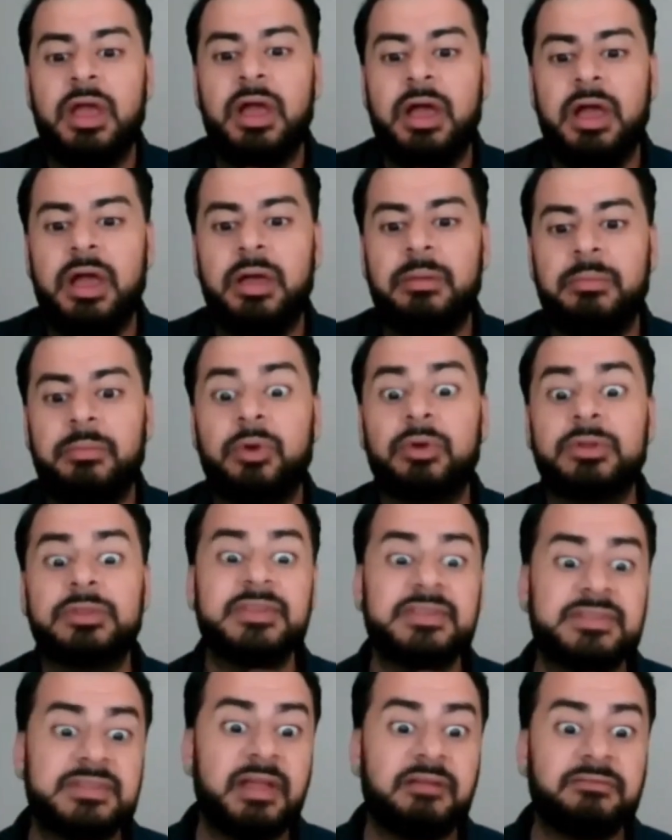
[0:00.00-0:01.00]
um, or
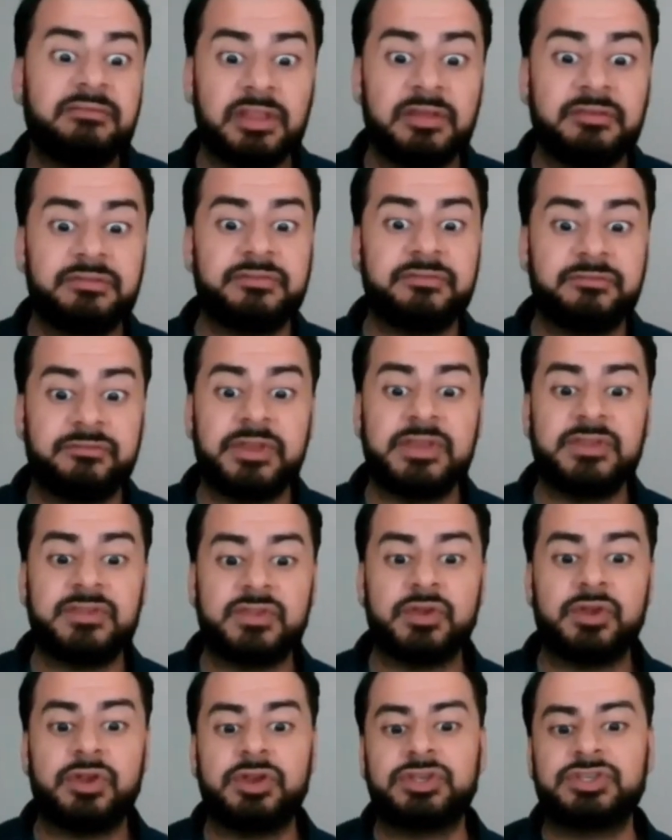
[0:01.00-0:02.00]
this level of
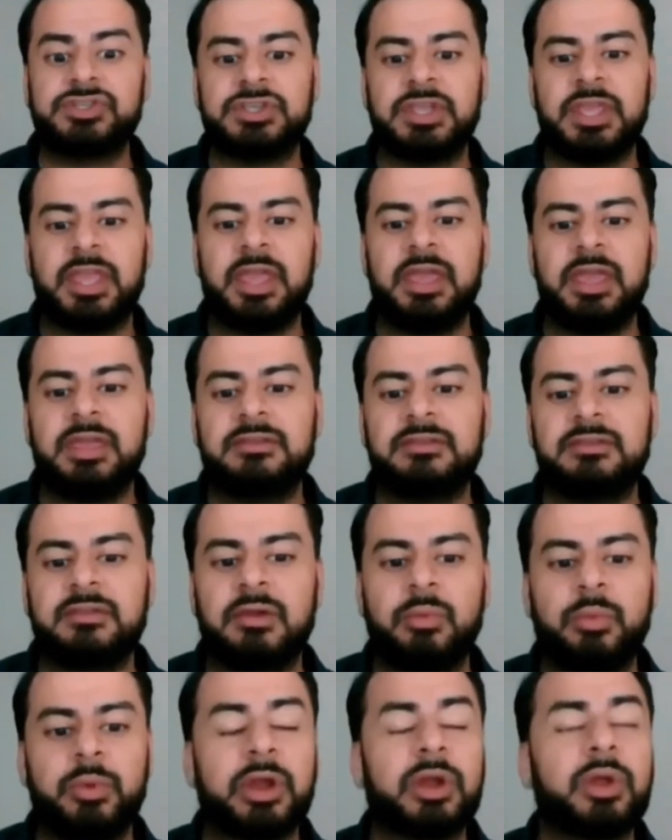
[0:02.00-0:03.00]
research, and
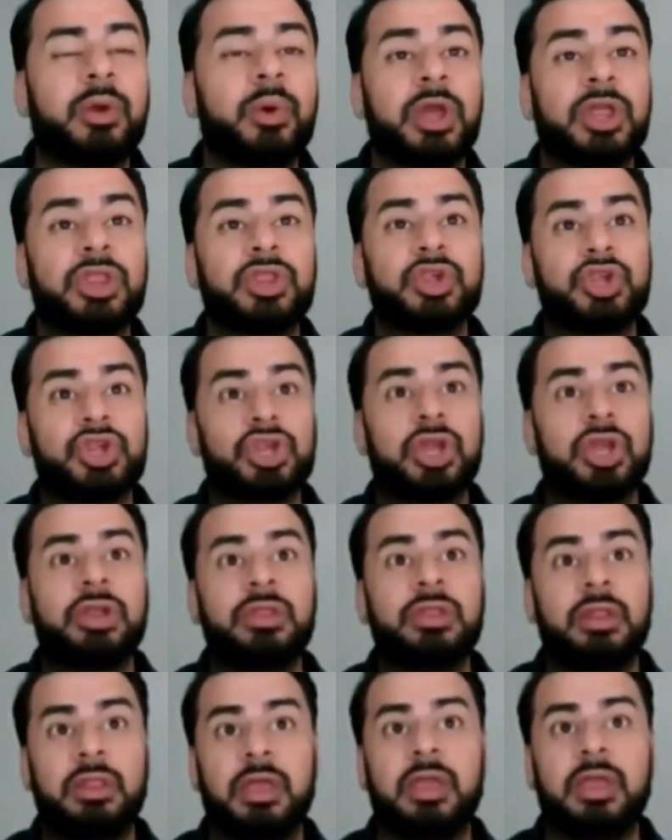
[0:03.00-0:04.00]
we're going to share
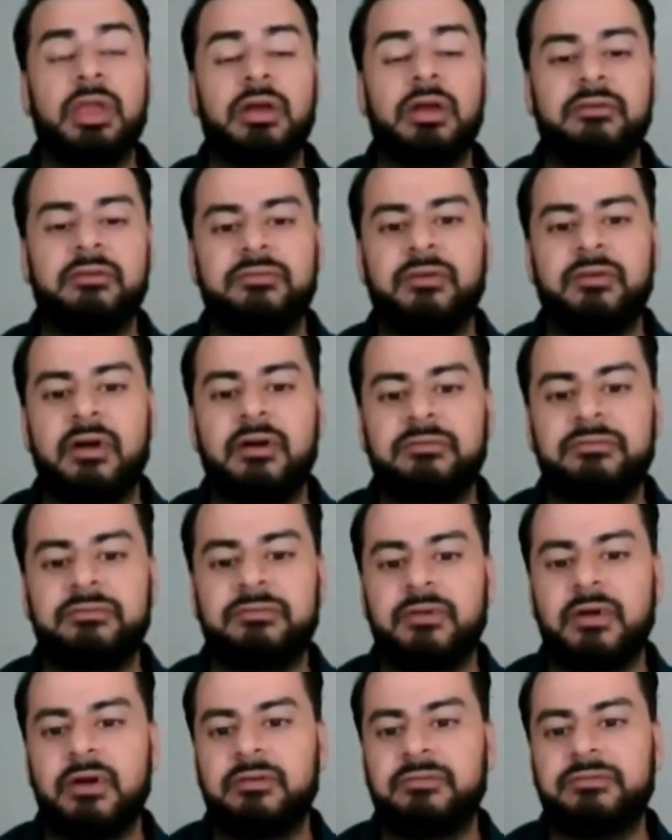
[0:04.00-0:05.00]
the link of, of,
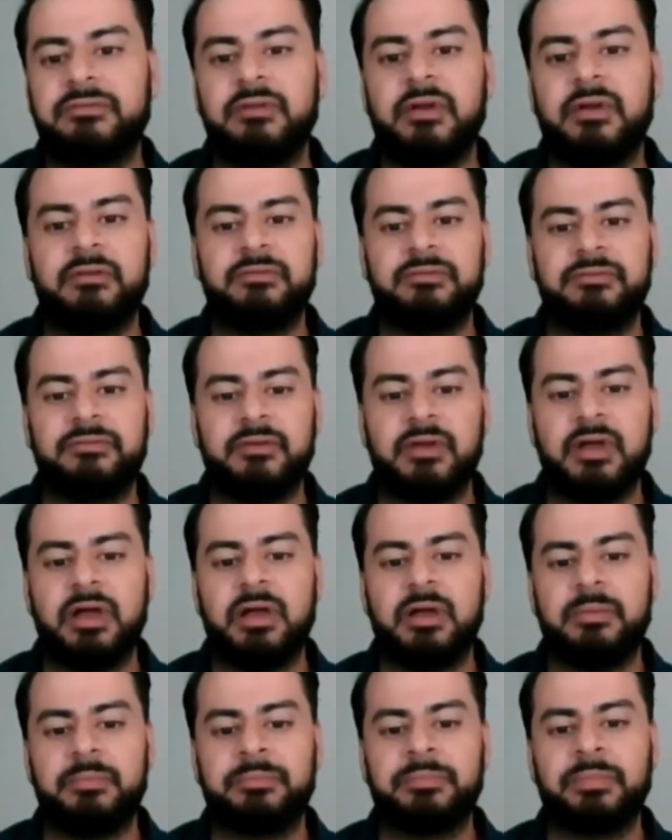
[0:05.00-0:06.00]
of, of
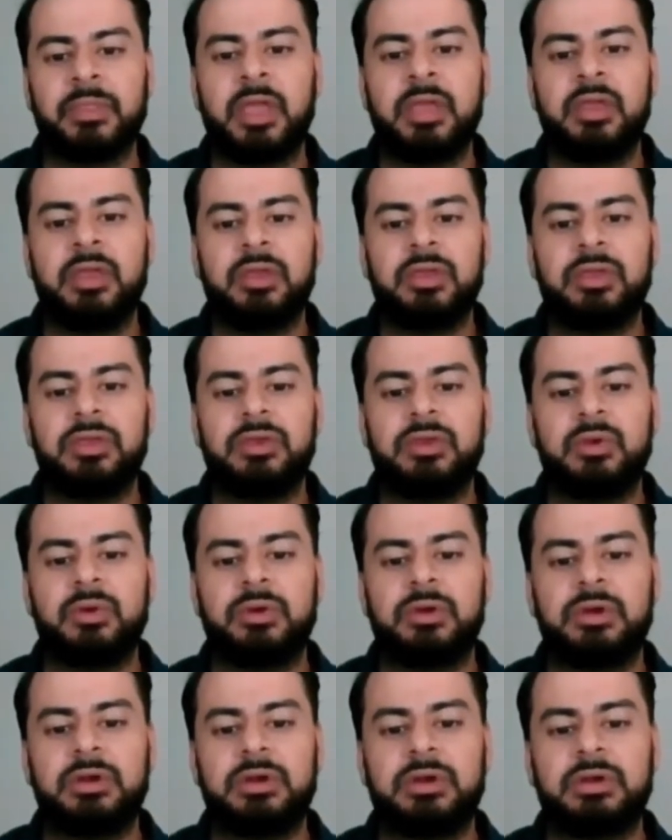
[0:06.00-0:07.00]
um,
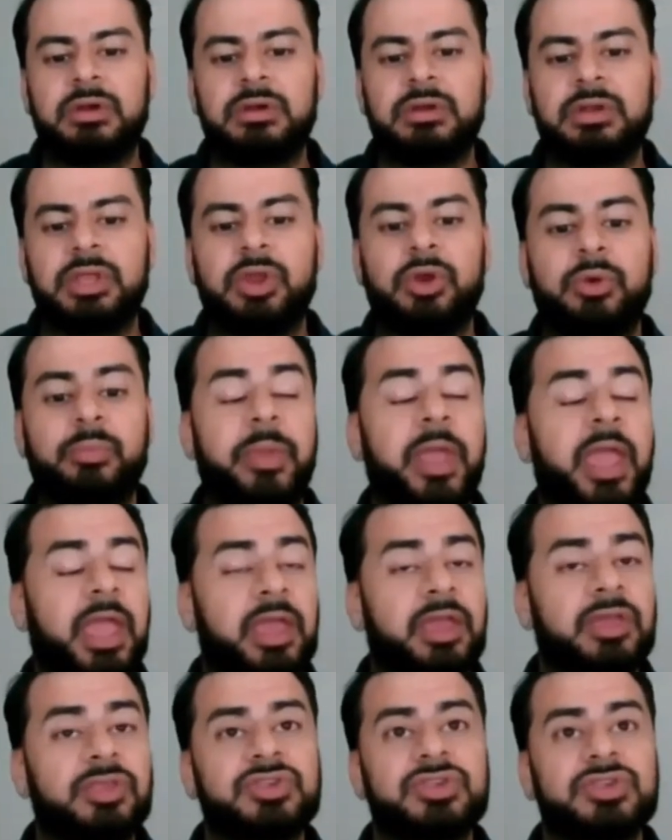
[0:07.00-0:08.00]
your your
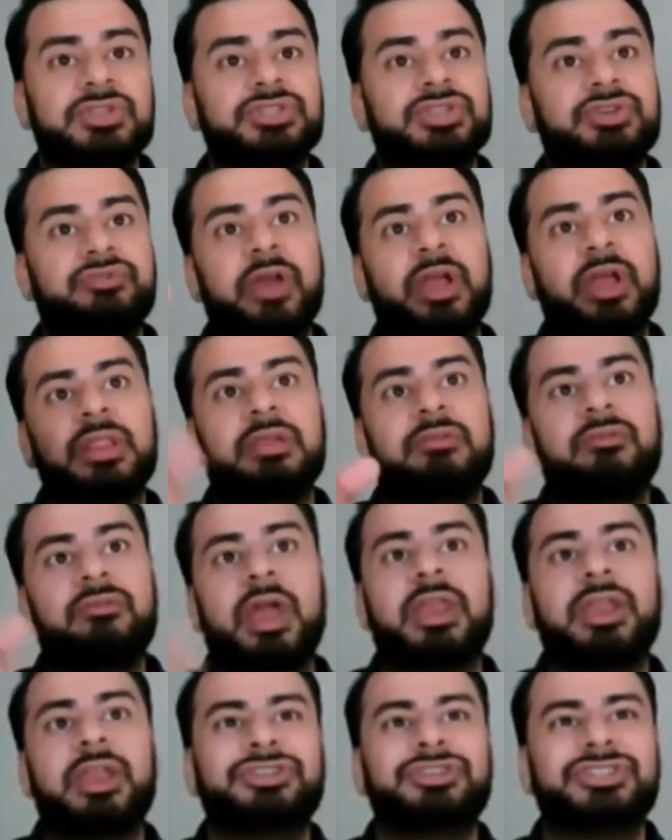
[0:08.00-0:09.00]
page directly
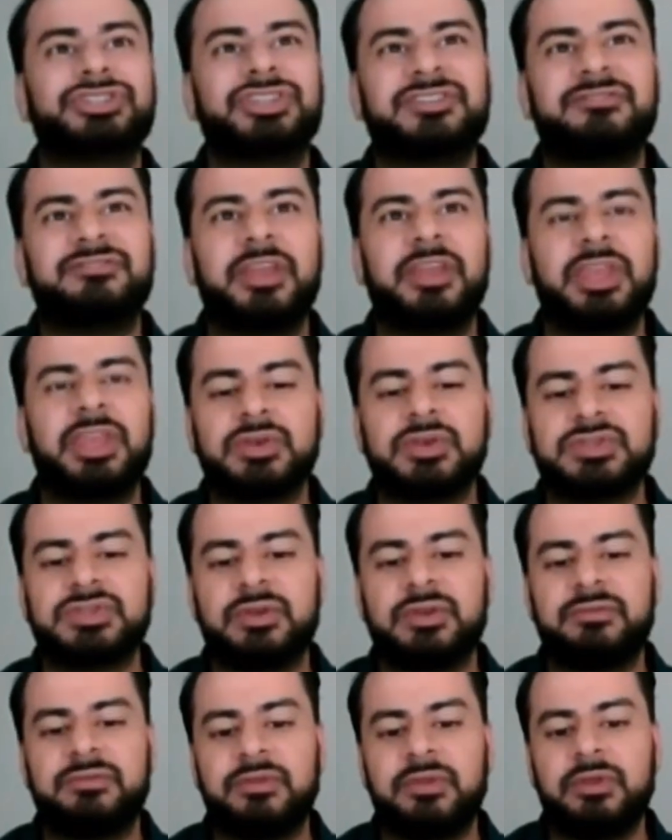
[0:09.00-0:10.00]
right under this video.
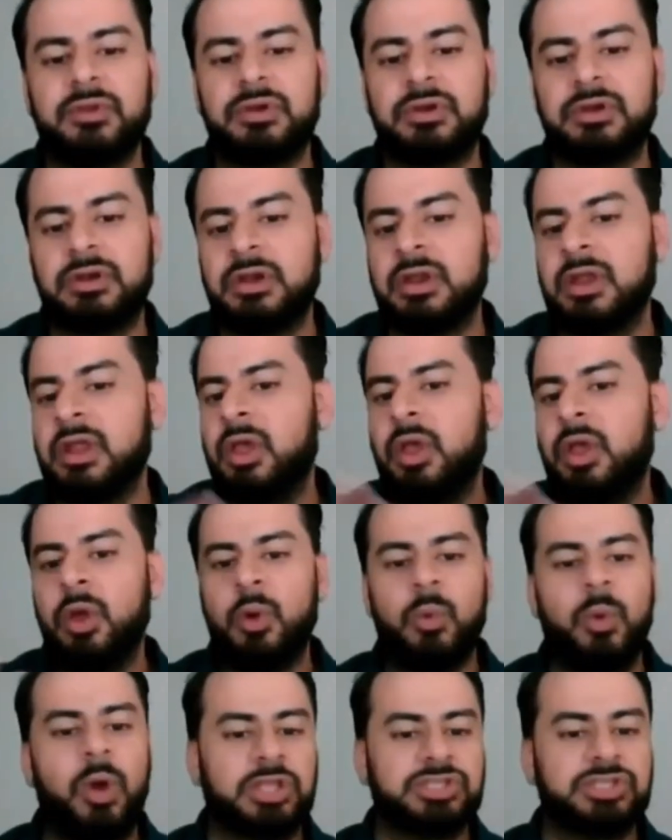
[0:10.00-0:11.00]
So if you're
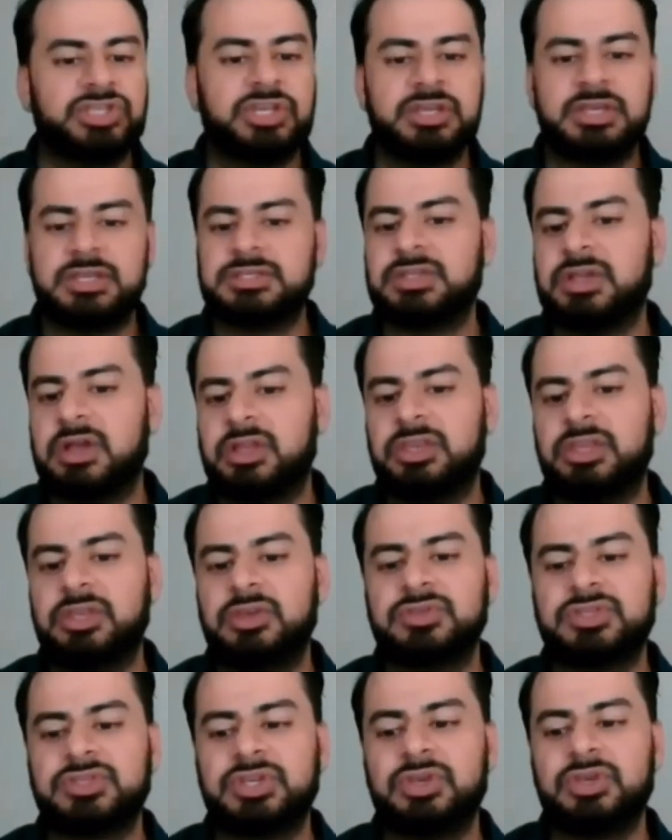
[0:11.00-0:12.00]
watching us on
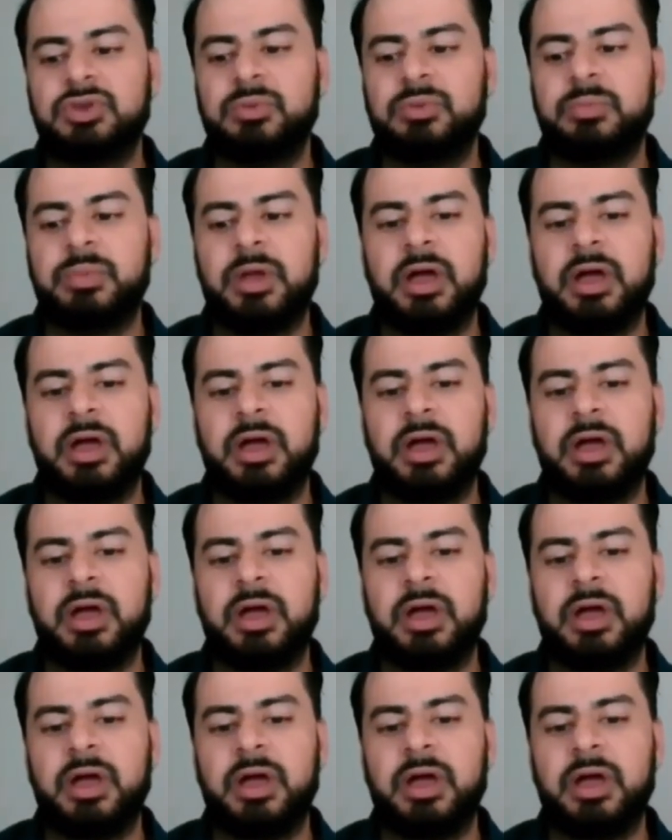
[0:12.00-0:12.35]
YouTube,